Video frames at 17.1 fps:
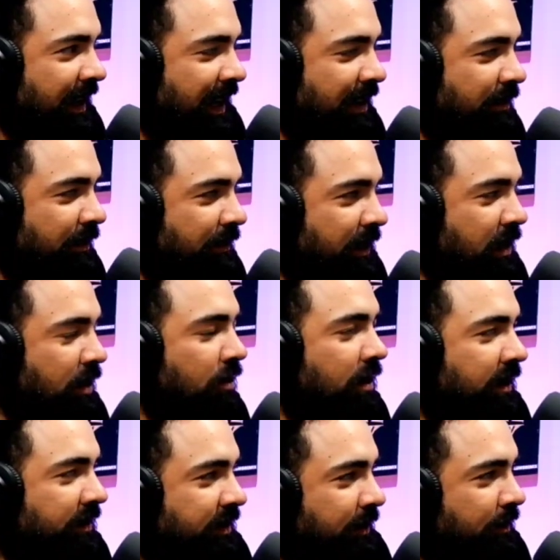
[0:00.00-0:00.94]
I have a
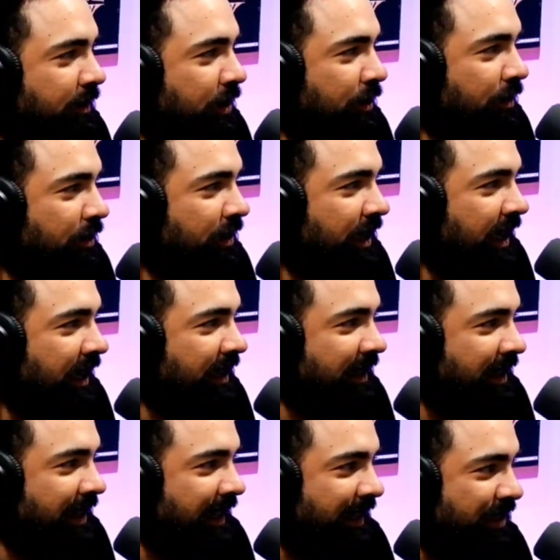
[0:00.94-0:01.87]
video of some dude
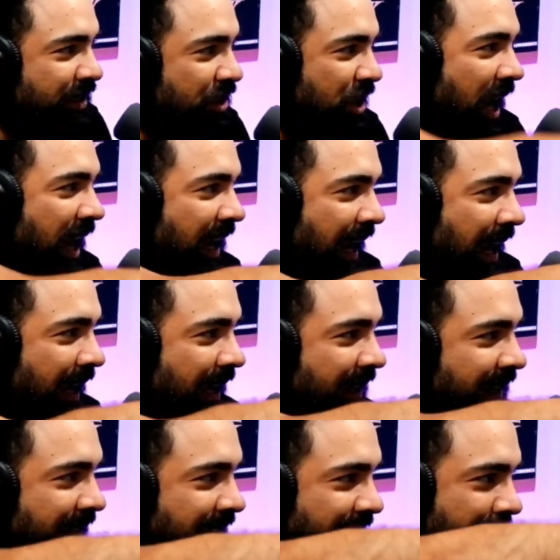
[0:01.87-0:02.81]
getting like shot
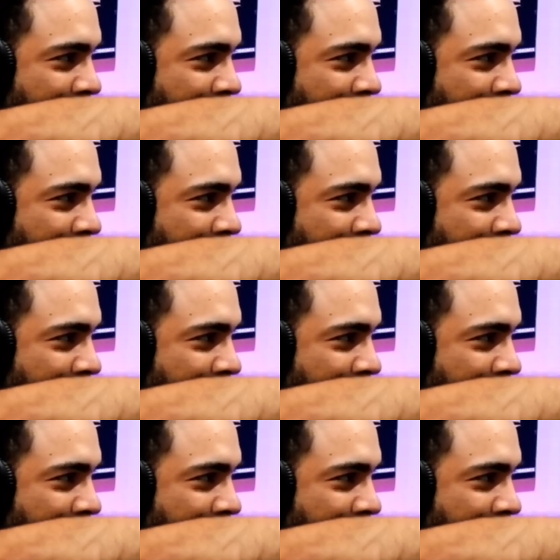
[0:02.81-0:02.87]
at